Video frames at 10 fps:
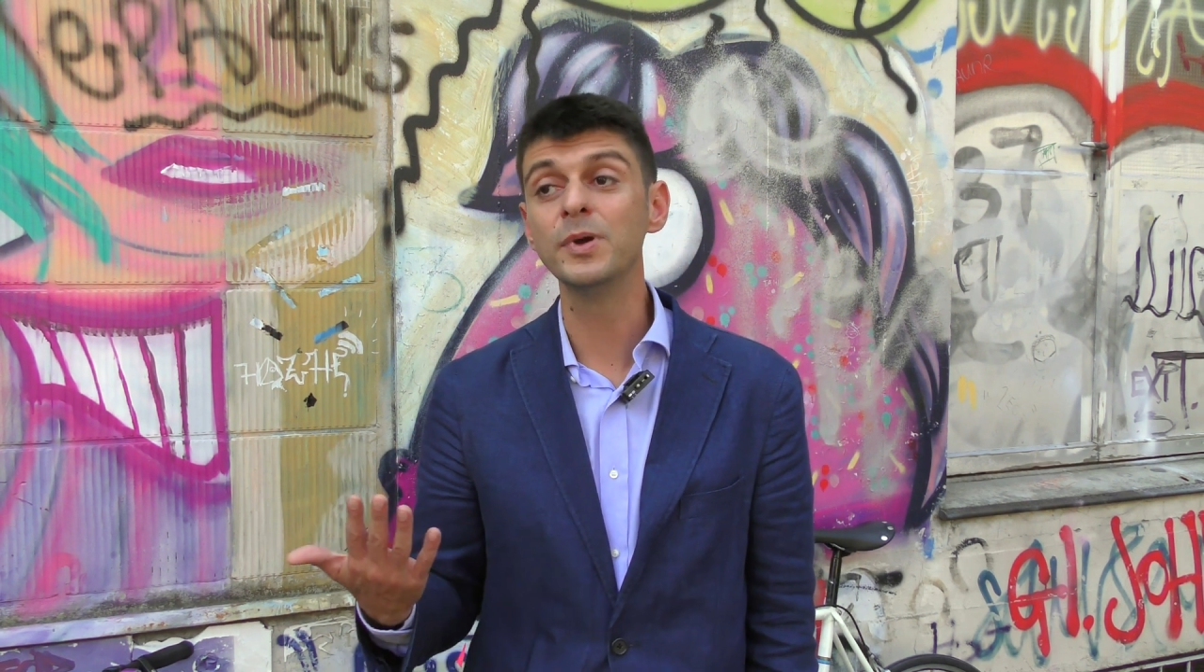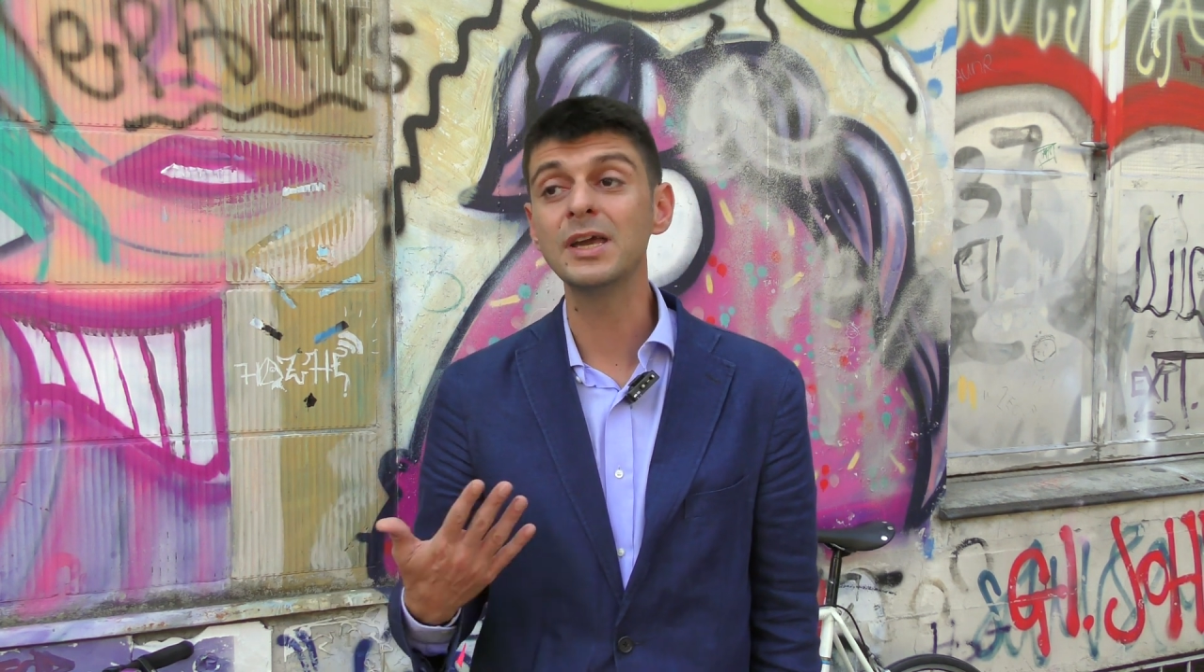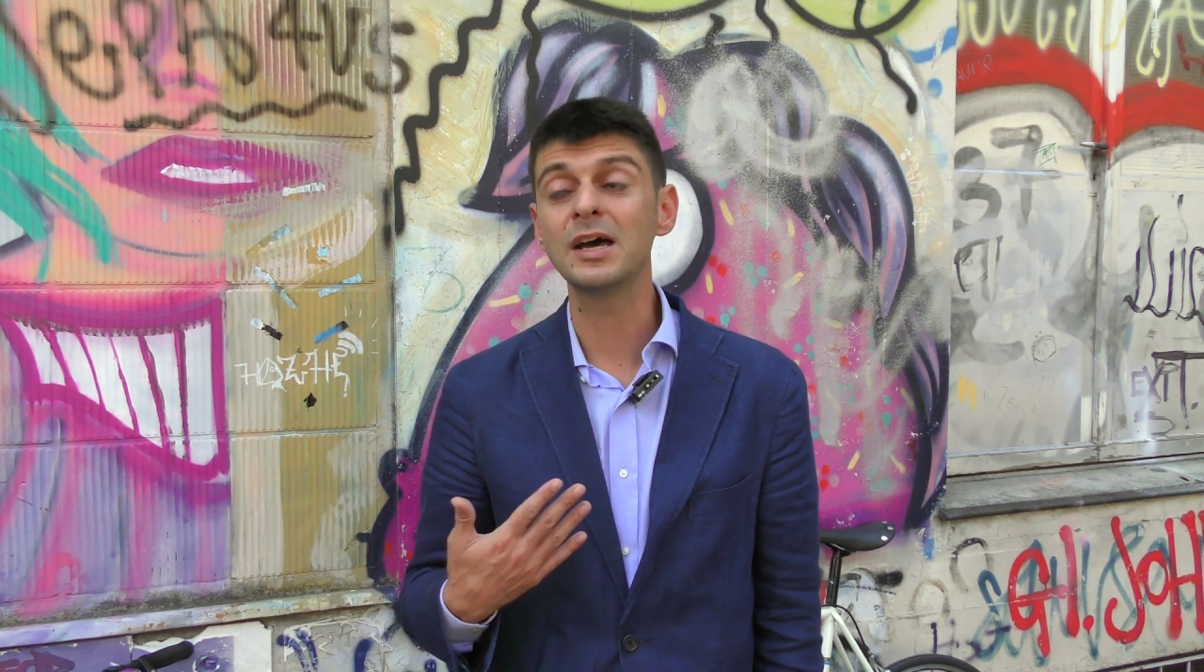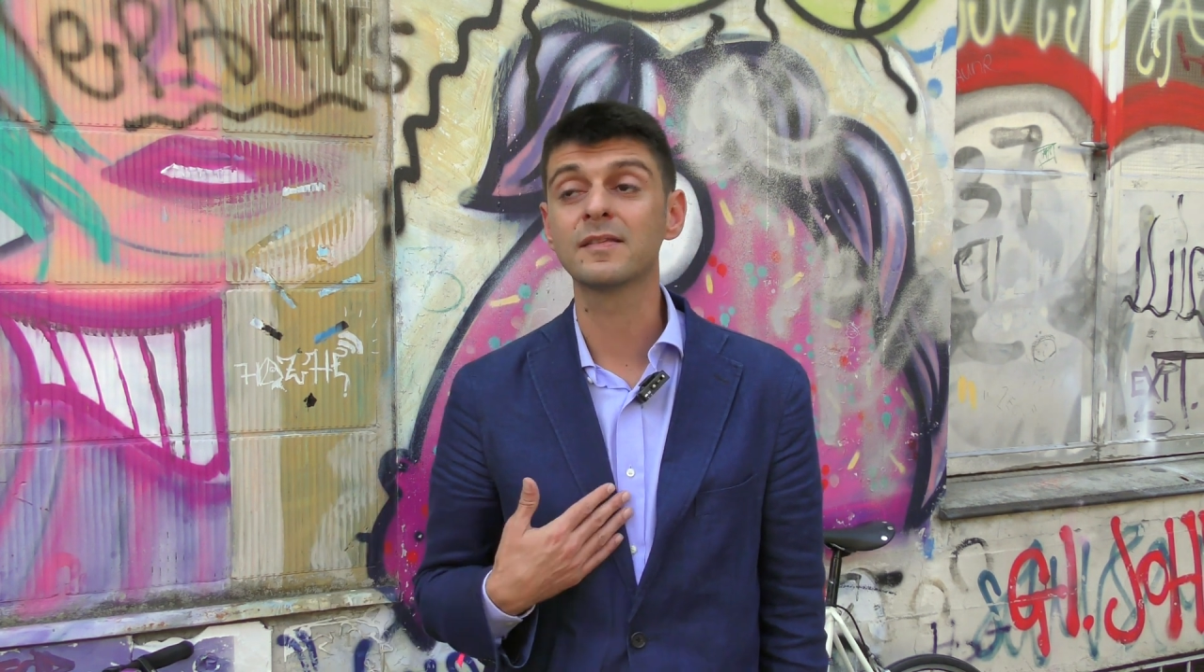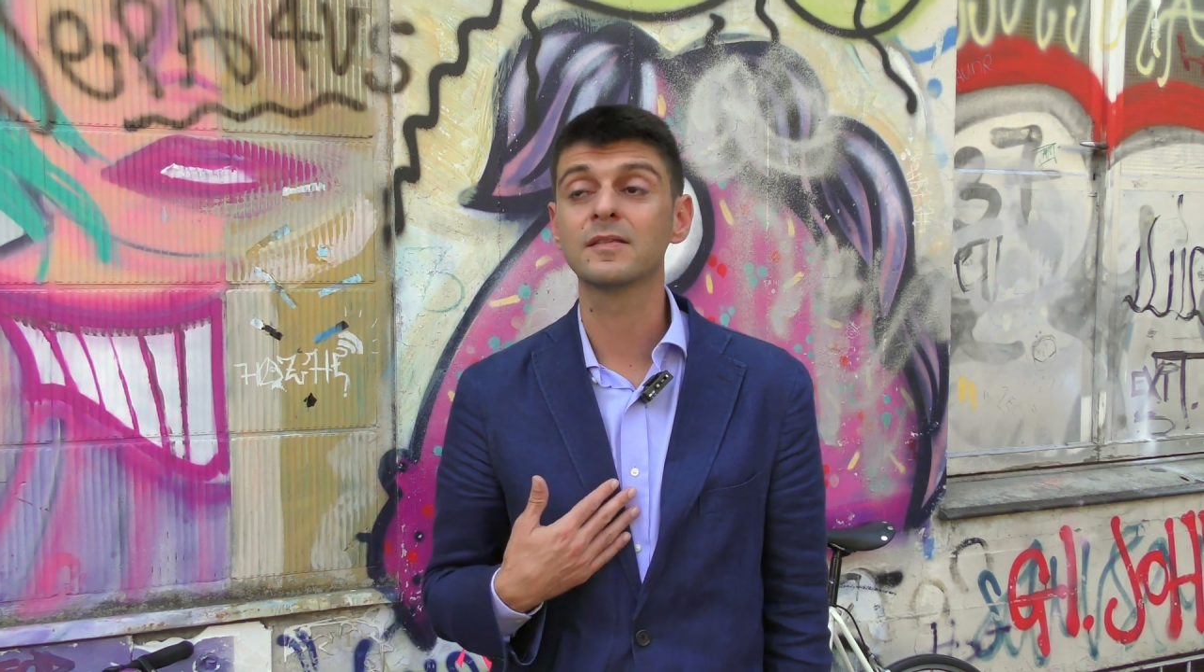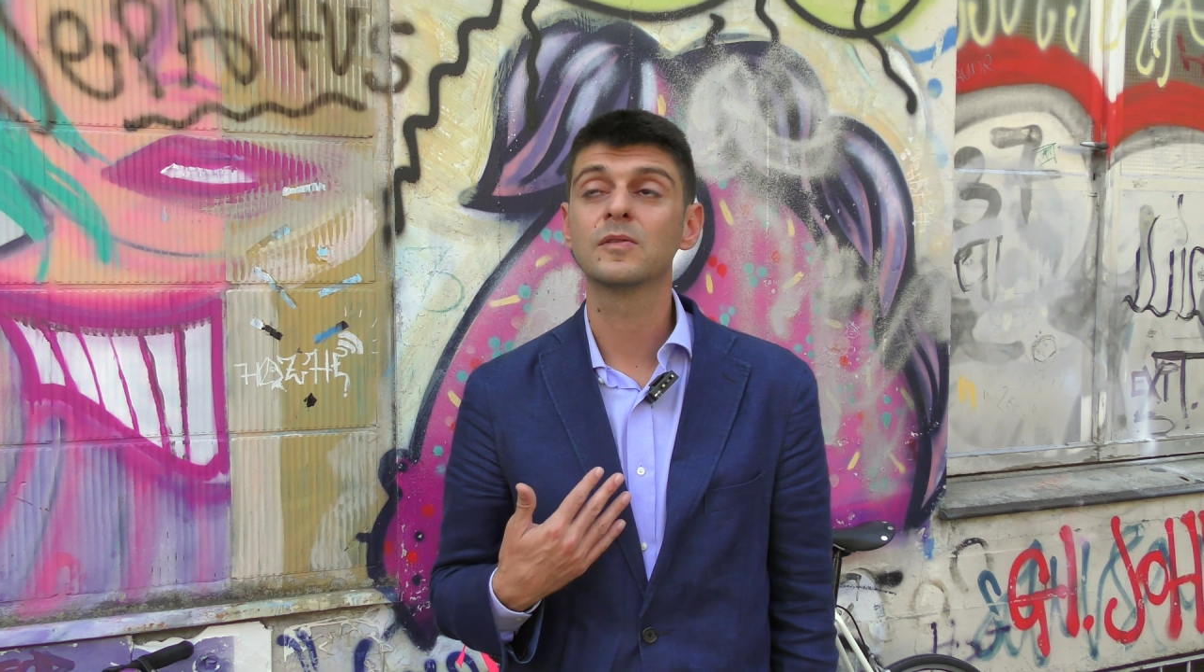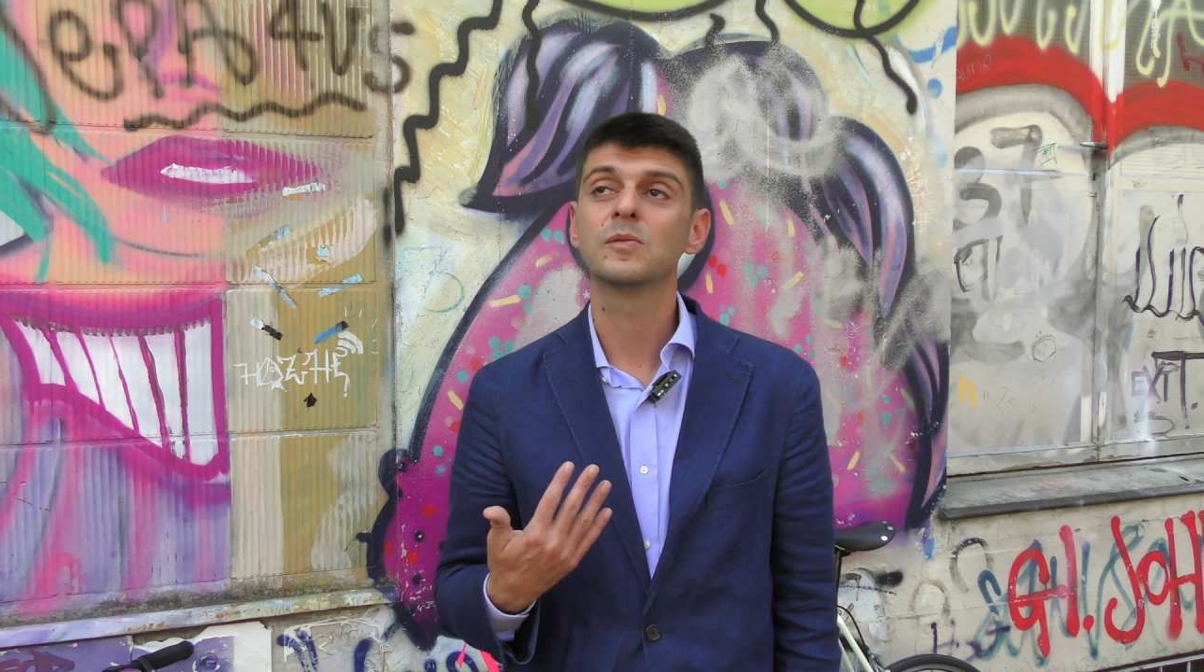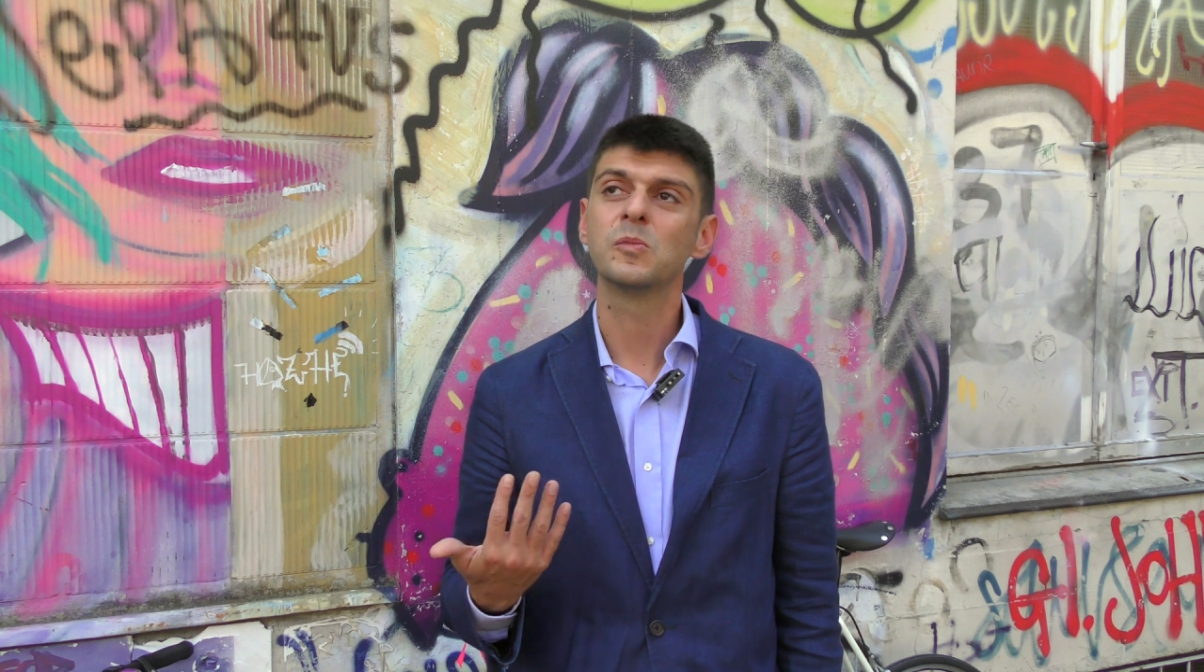pay us